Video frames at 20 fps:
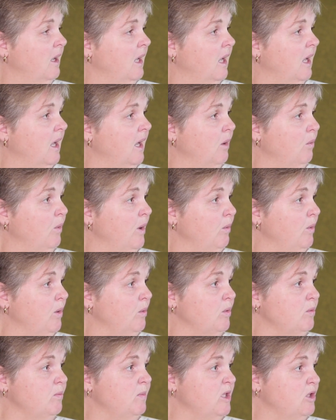where we
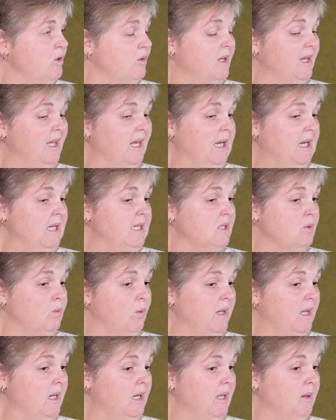would be doing at least
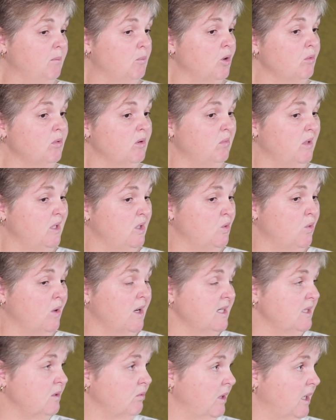weekly, probably
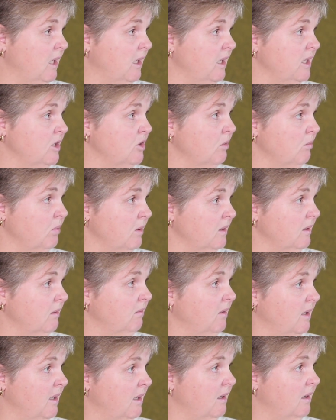twice weekly Doppler
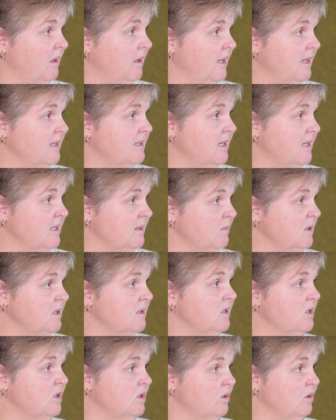
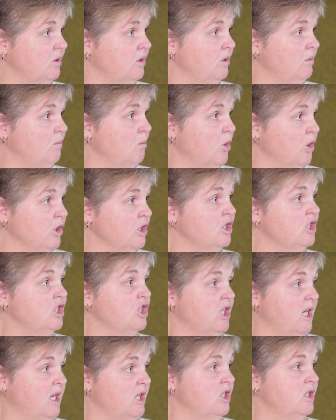assessments to monitor
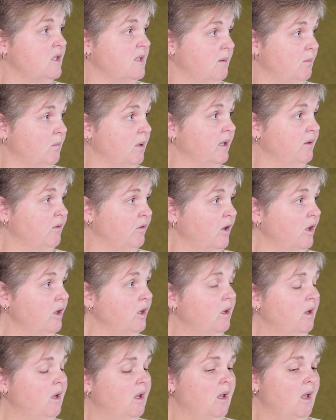changes in blood
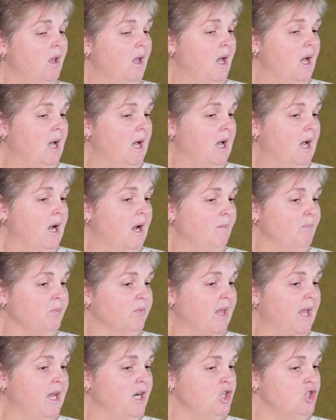flow.
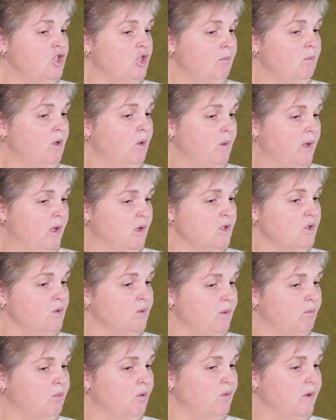And assuming we got
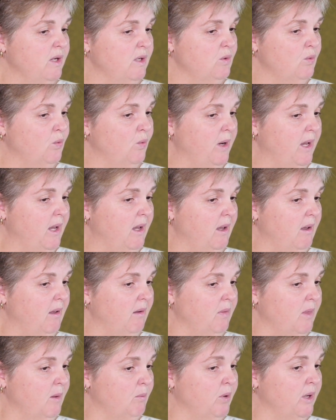to a point where
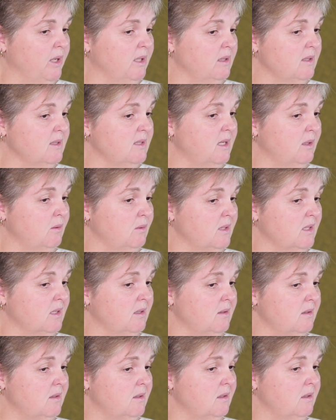the pregnancy was
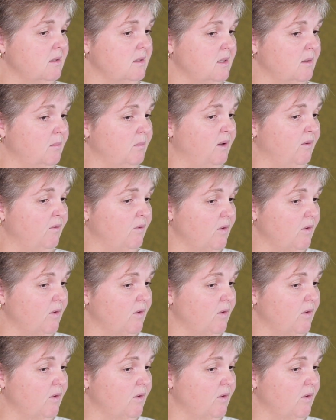considered to be